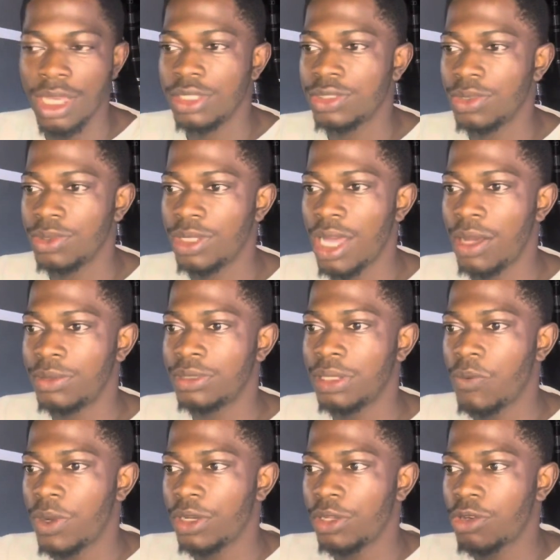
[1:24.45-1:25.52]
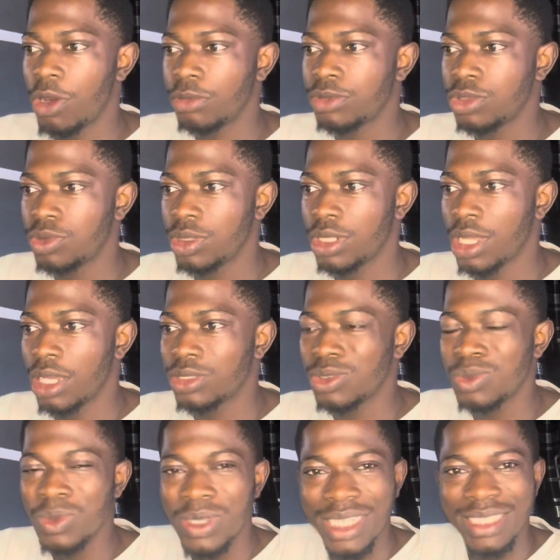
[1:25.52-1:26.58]
So now when it comes to Sui, now
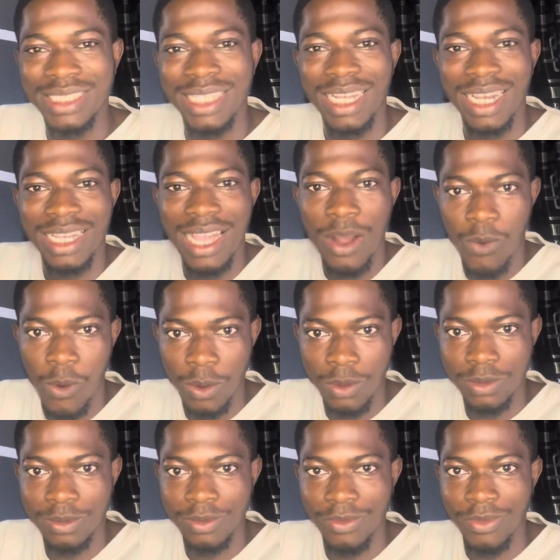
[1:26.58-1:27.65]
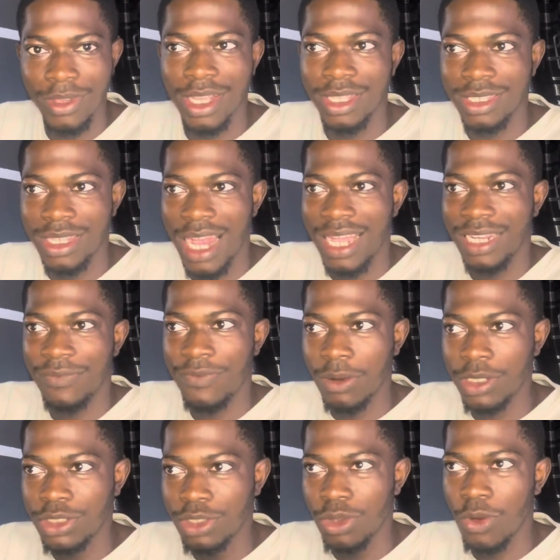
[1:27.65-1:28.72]
Sui is a layer 1. It's like the
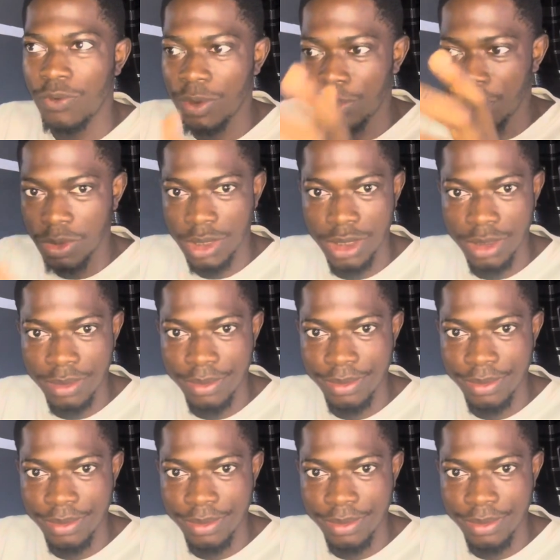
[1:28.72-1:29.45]
foundation of a building,